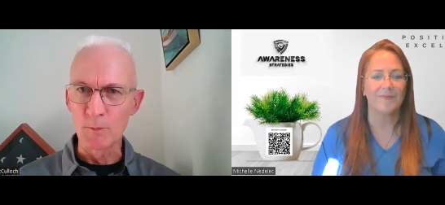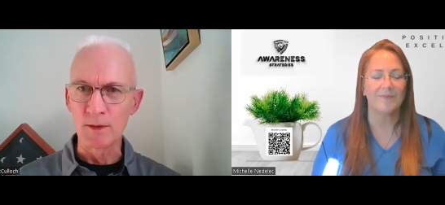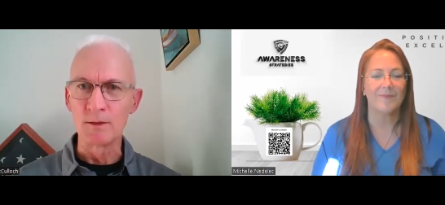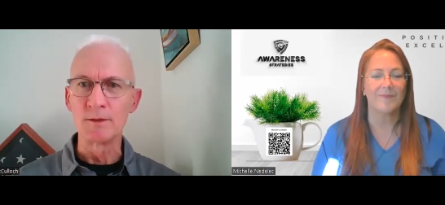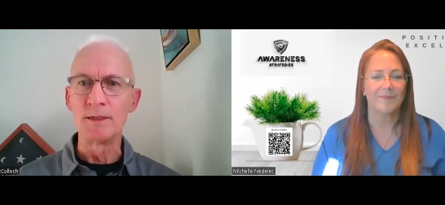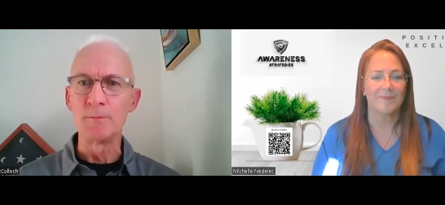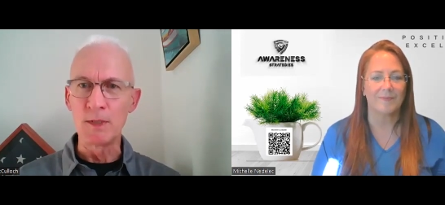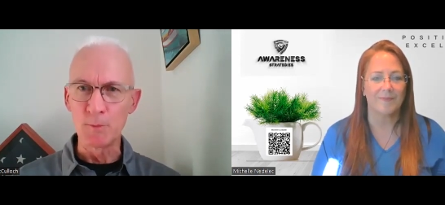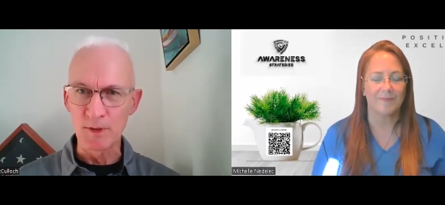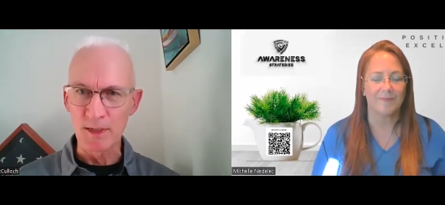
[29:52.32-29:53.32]
Speaker 1: build, and
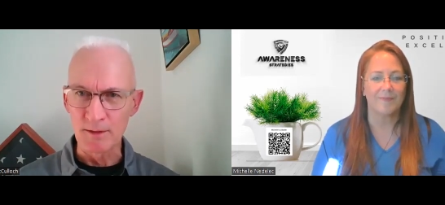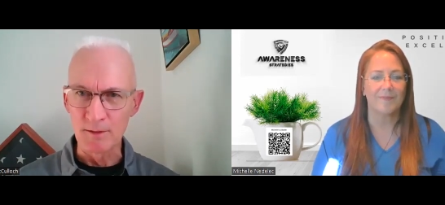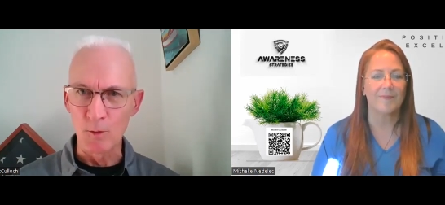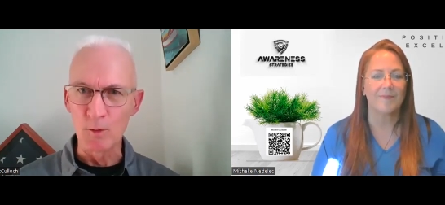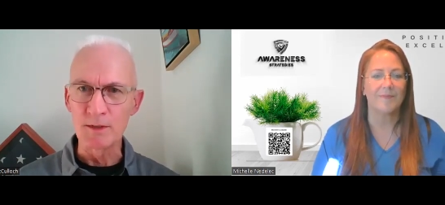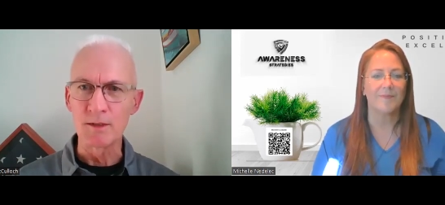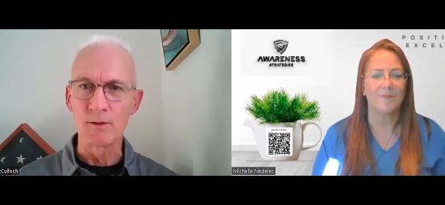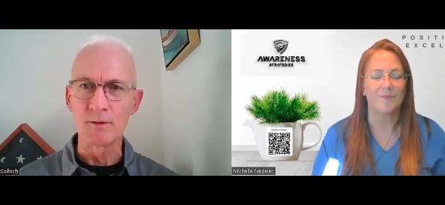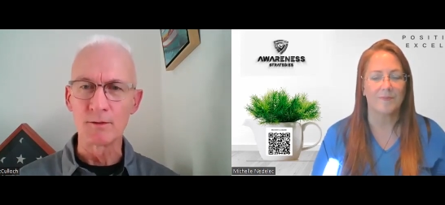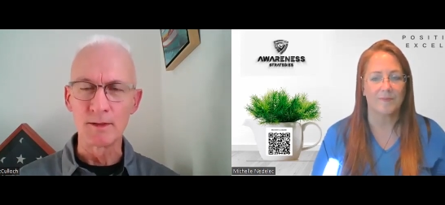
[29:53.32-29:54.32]
people get to know each
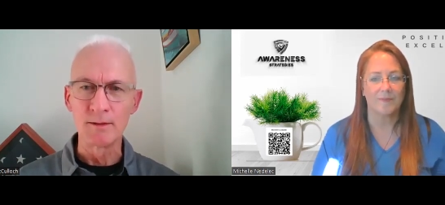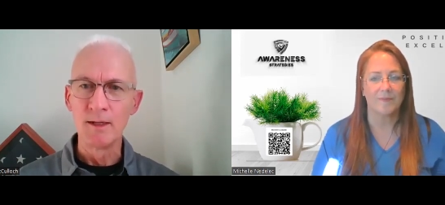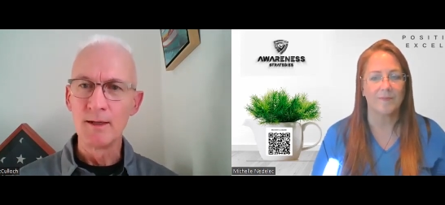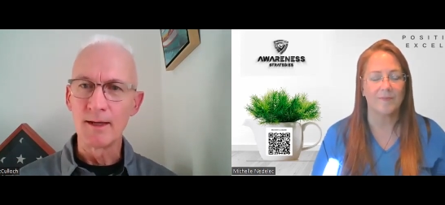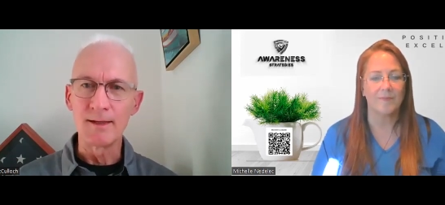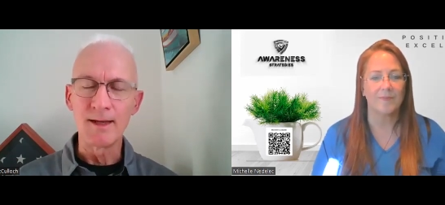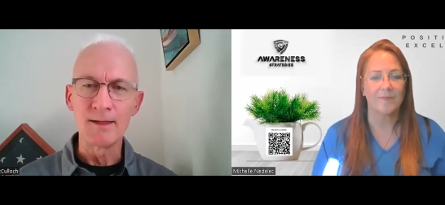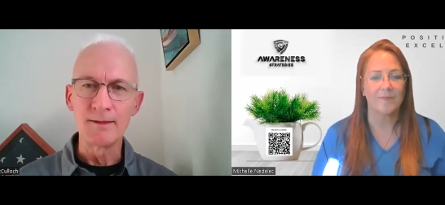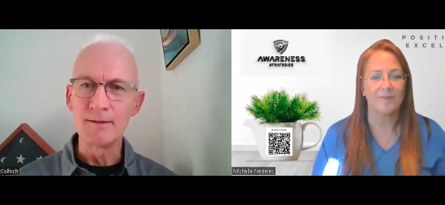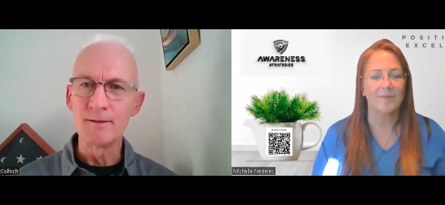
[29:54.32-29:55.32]
other, and and
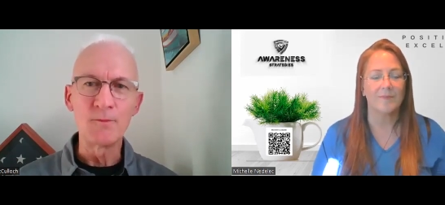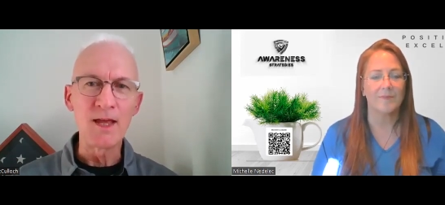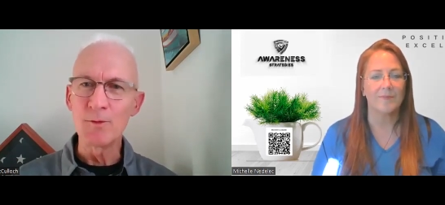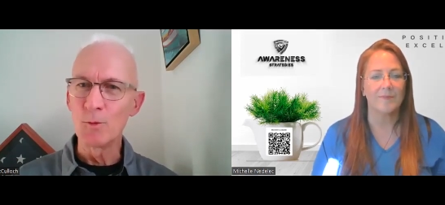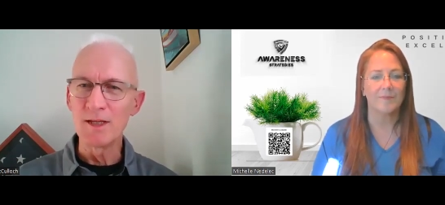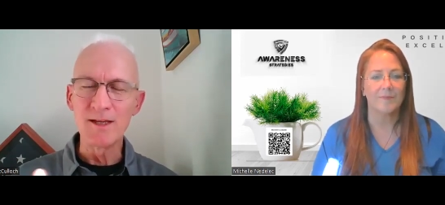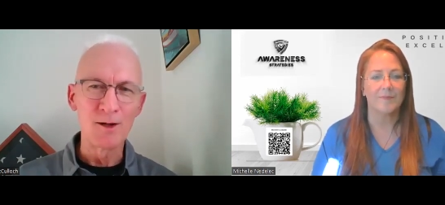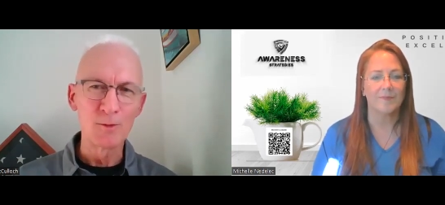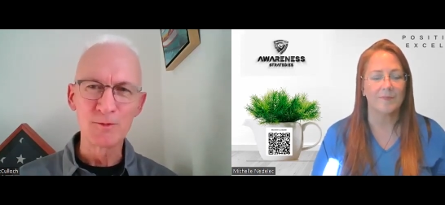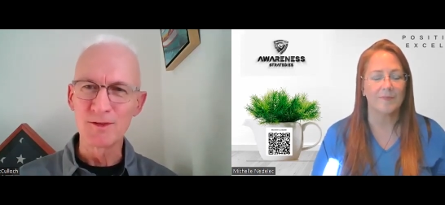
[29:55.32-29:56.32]
and that only
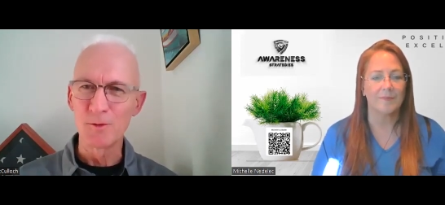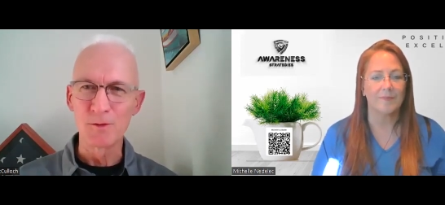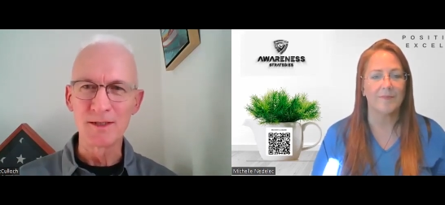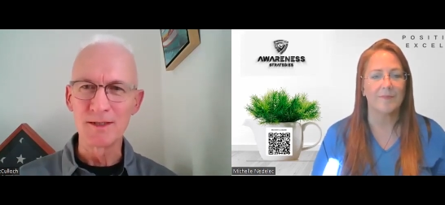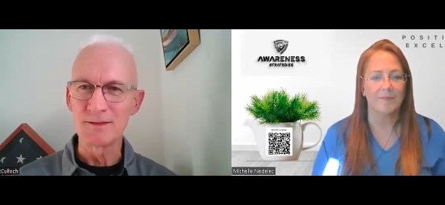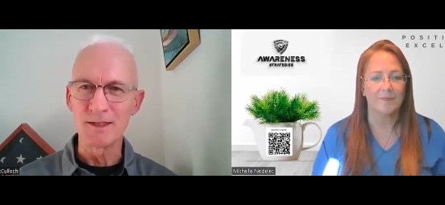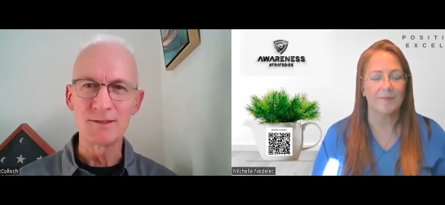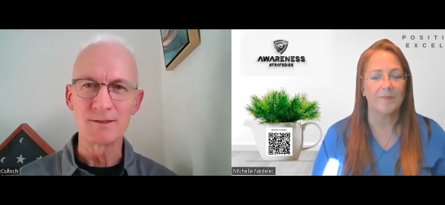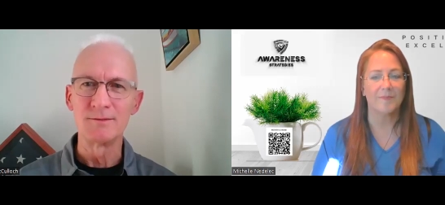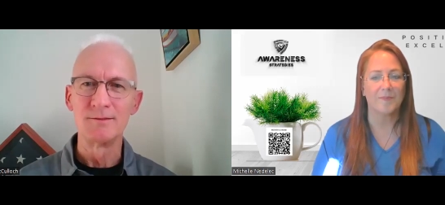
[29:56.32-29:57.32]
helps the
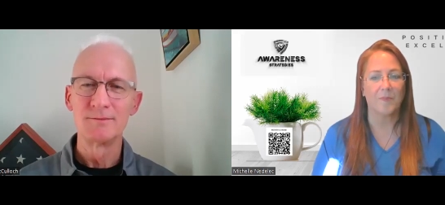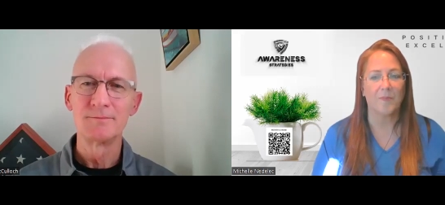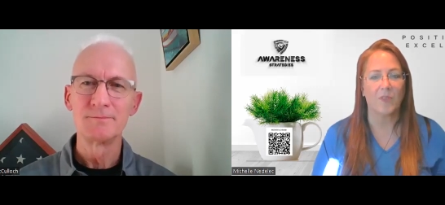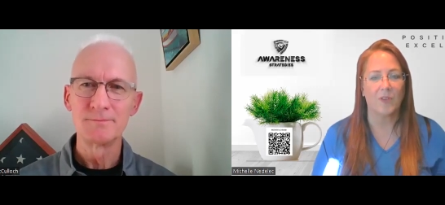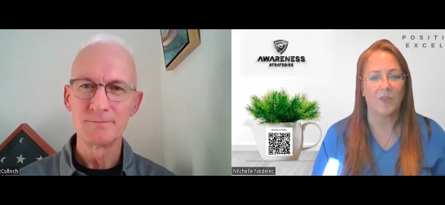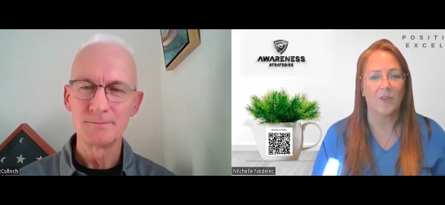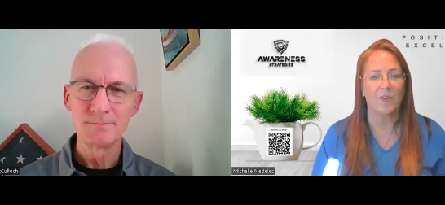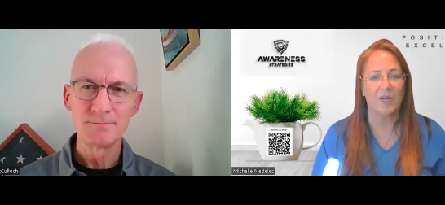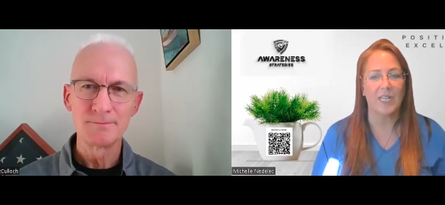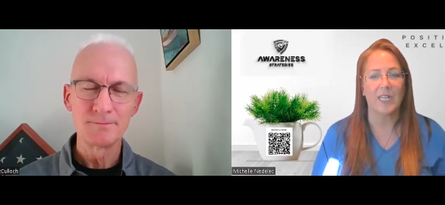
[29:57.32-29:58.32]
organization.
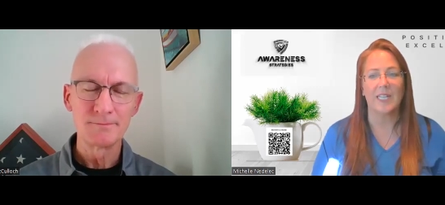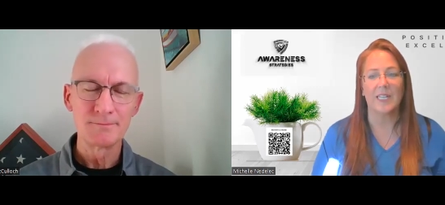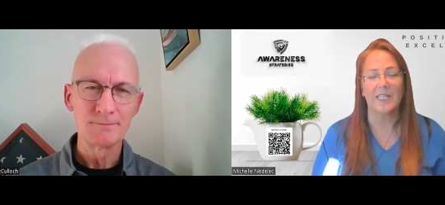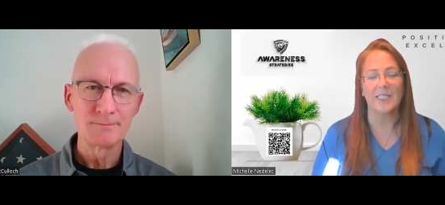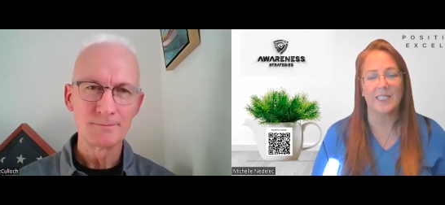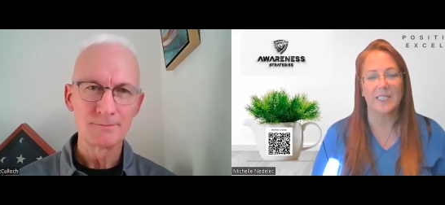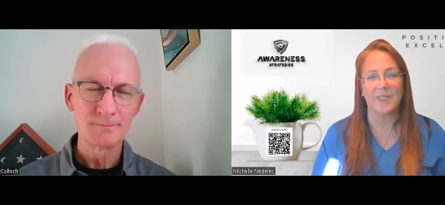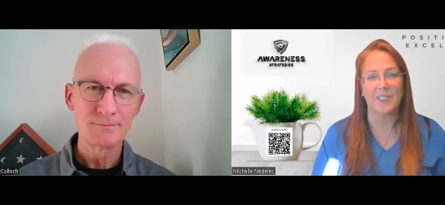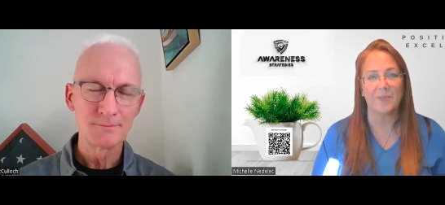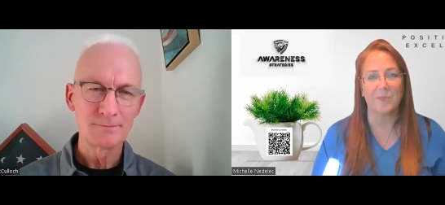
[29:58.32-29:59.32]
Speaker 2: Right, and I think it's
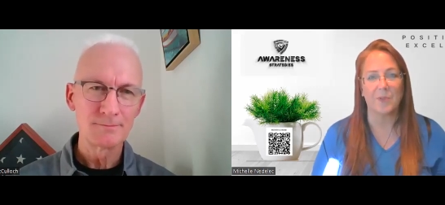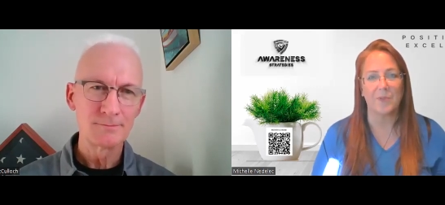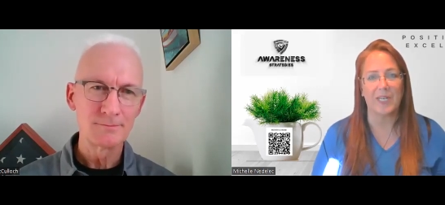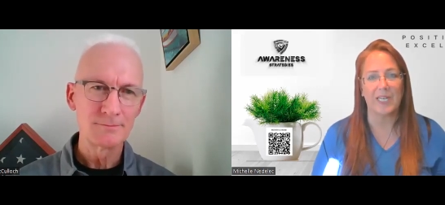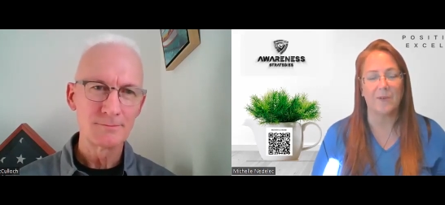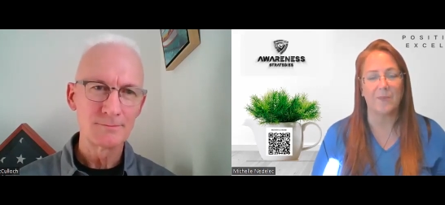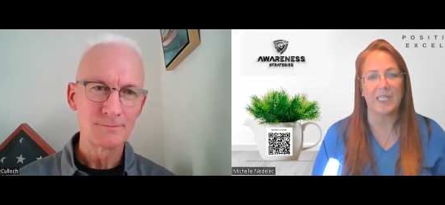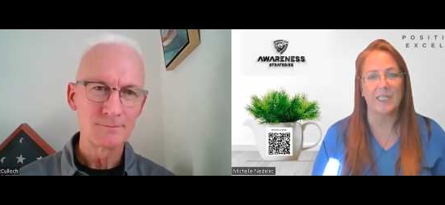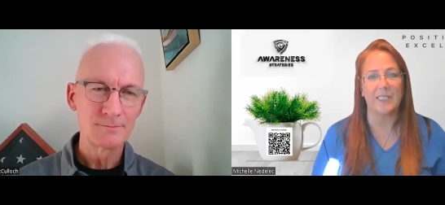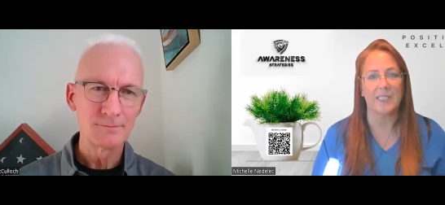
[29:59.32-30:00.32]
especially important right now
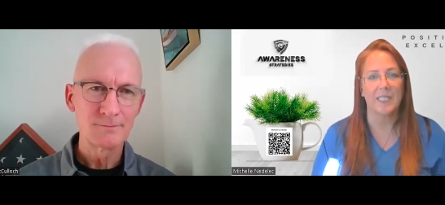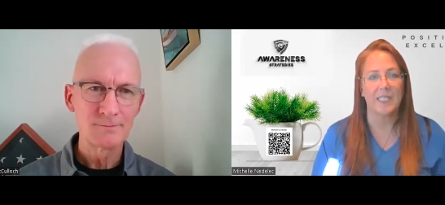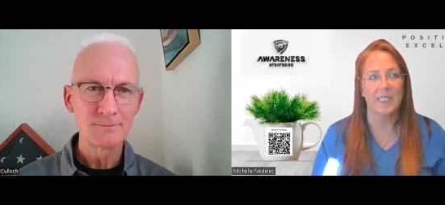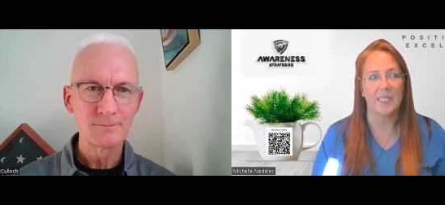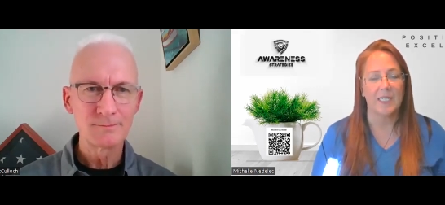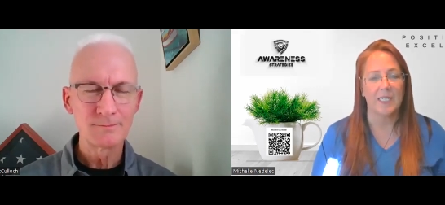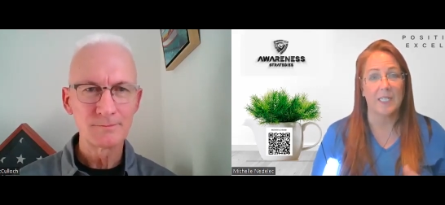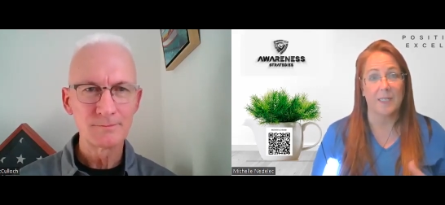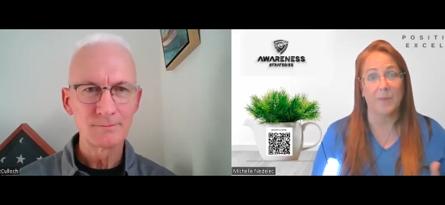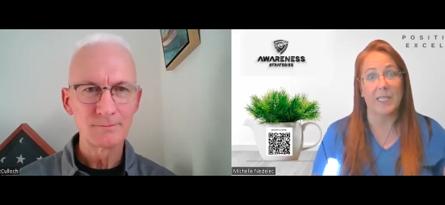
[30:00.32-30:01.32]
because
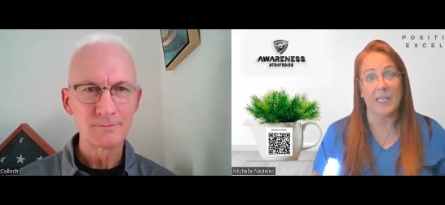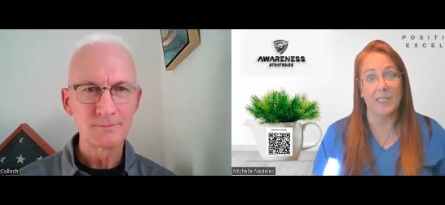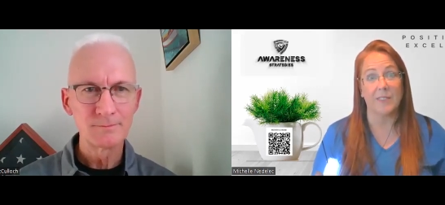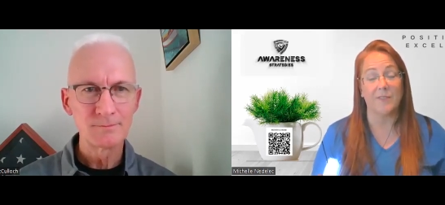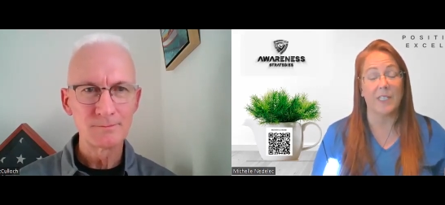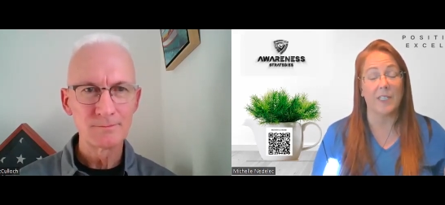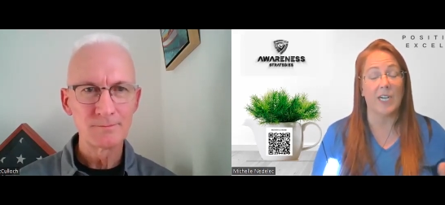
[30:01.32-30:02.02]
because of the